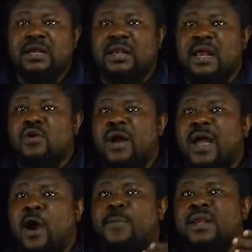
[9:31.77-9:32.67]
then you are
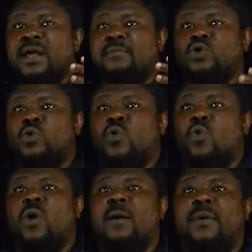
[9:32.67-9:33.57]
helping them to
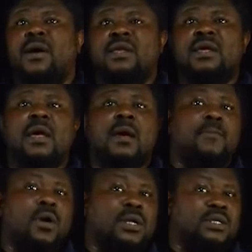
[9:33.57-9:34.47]
know about the
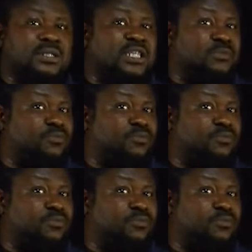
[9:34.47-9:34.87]
policies,